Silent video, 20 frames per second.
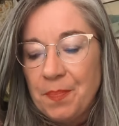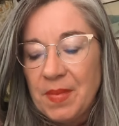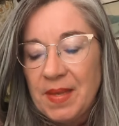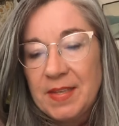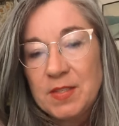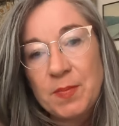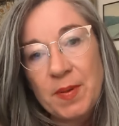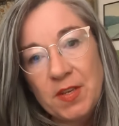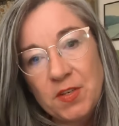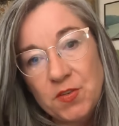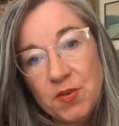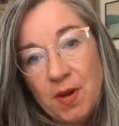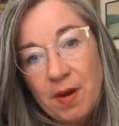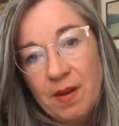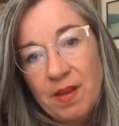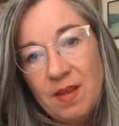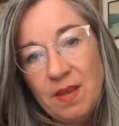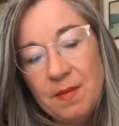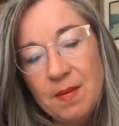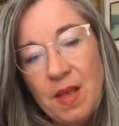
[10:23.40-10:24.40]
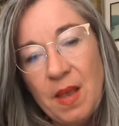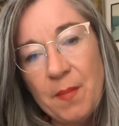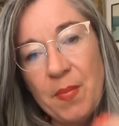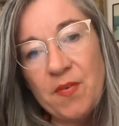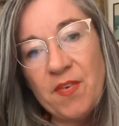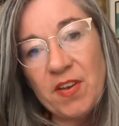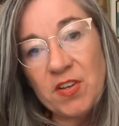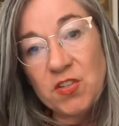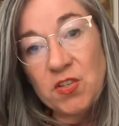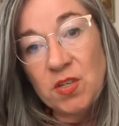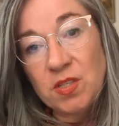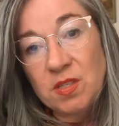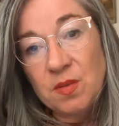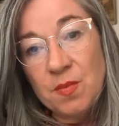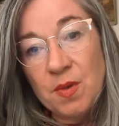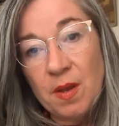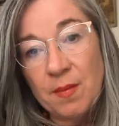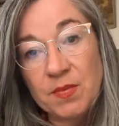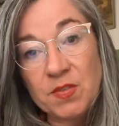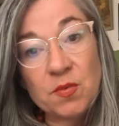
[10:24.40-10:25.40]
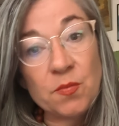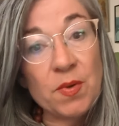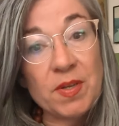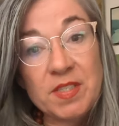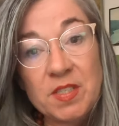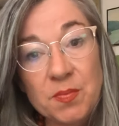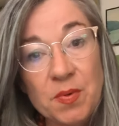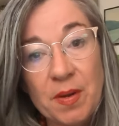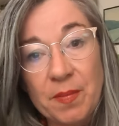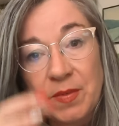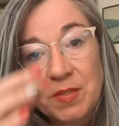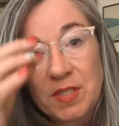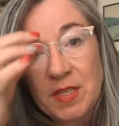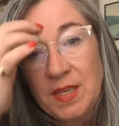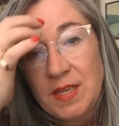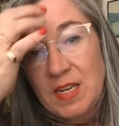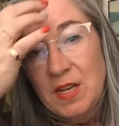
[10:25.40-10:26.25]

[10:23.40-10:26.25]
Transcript: is patriarchy, and perfectionism comes from white supremacy,